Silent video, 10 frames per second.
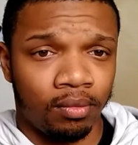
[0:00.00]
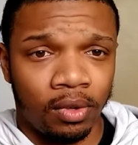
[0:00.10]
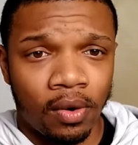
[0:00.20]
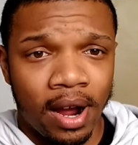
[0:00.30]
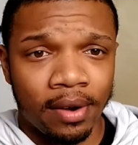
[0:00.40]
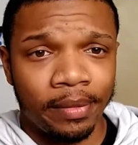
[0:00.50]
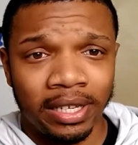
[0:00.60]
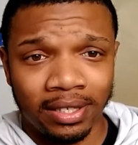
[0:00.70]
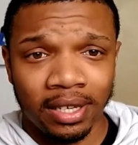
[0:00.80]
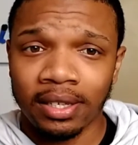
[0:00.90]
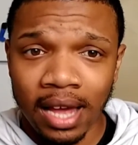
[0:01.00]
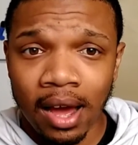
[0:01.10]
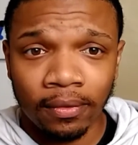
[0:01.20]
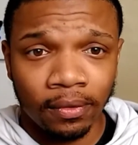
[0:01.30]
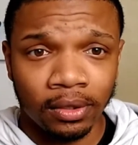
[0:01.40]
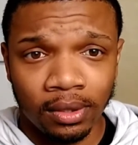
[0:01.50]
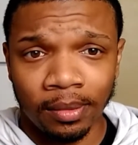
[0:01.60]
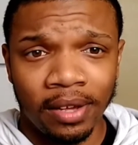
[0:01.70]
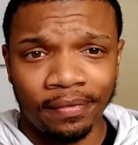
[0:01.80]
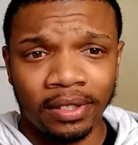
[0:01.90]
require me to sit down for
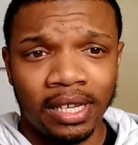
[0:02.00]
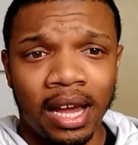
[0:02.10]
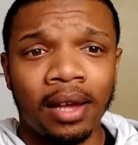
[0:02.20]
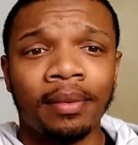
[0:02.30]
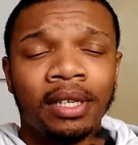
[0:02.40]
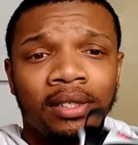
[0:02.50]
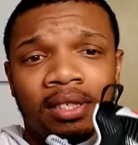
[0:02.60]
some length of time.